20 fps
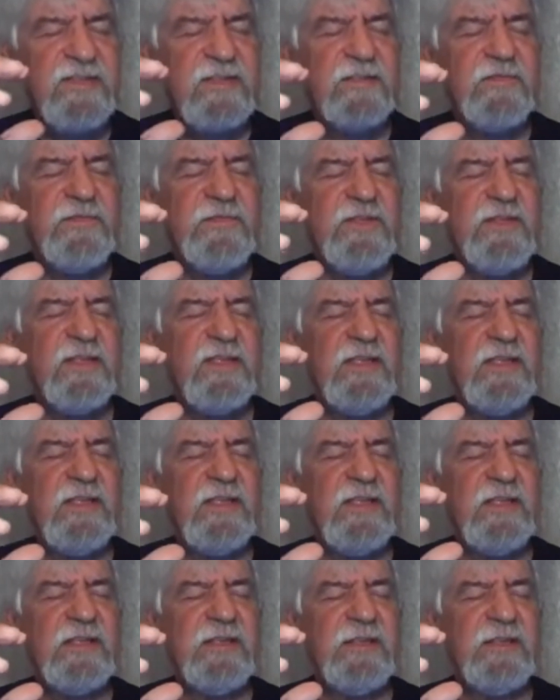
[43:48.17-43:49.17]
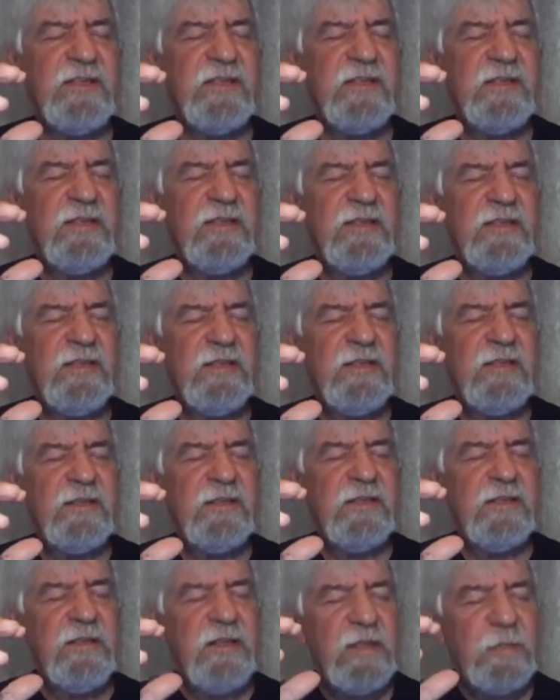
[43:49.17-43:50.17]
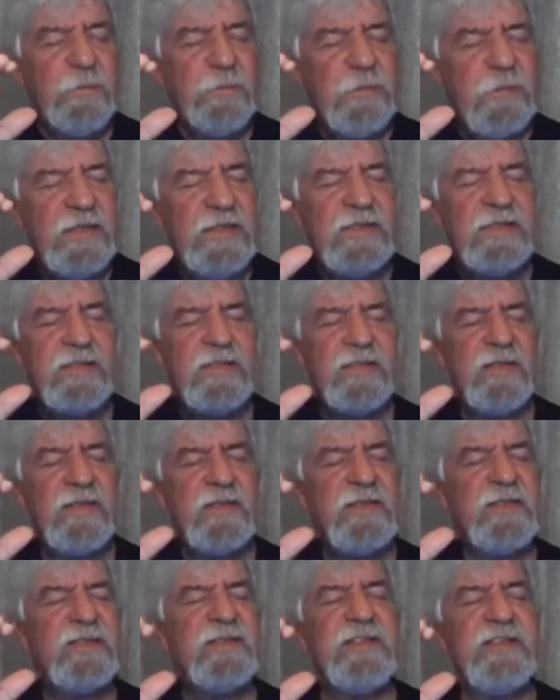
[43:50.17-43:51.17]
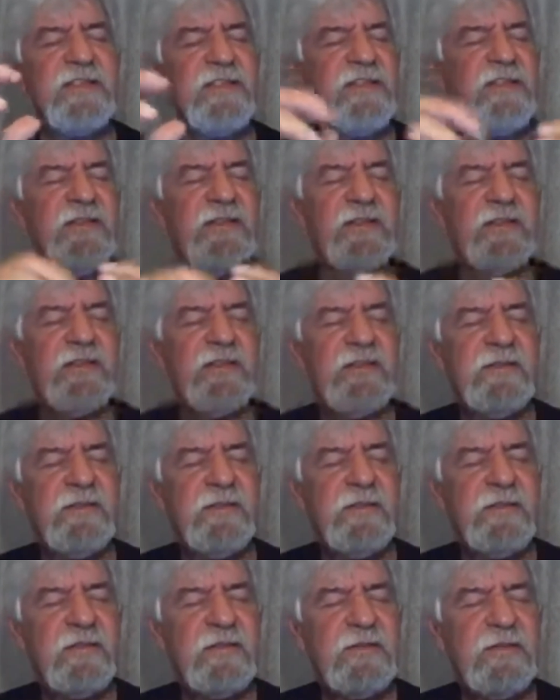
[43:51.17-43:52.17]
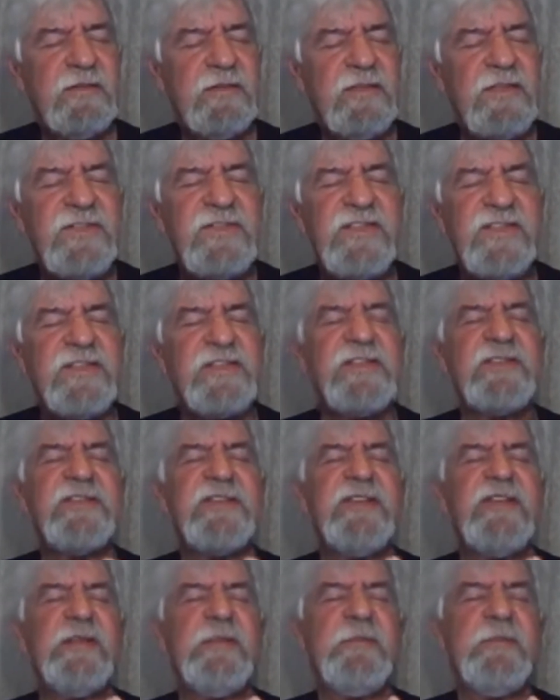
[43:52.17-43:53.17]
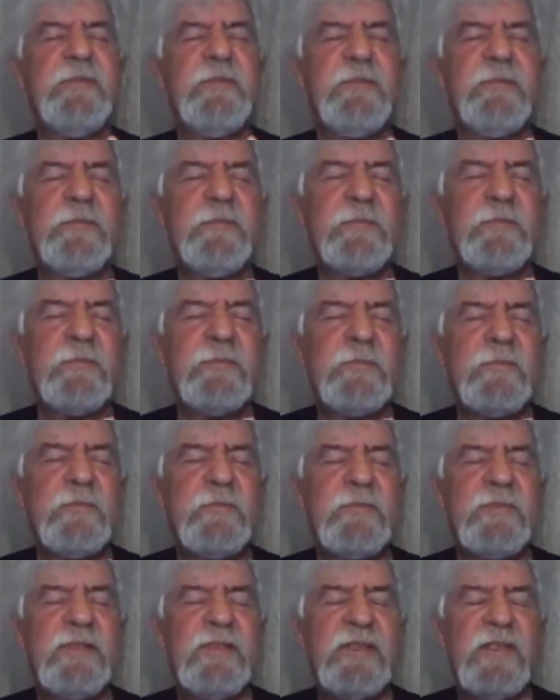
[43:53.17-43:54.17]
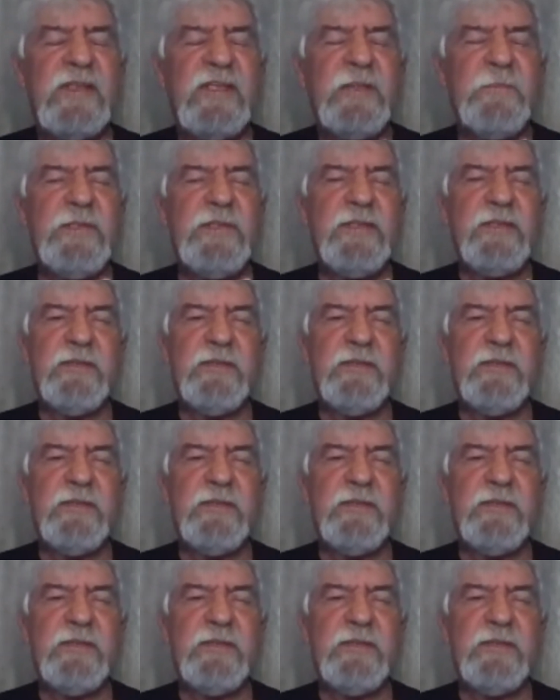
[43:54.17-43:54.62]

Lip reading: Father God, and bless the decision in Jesus' name. Amen.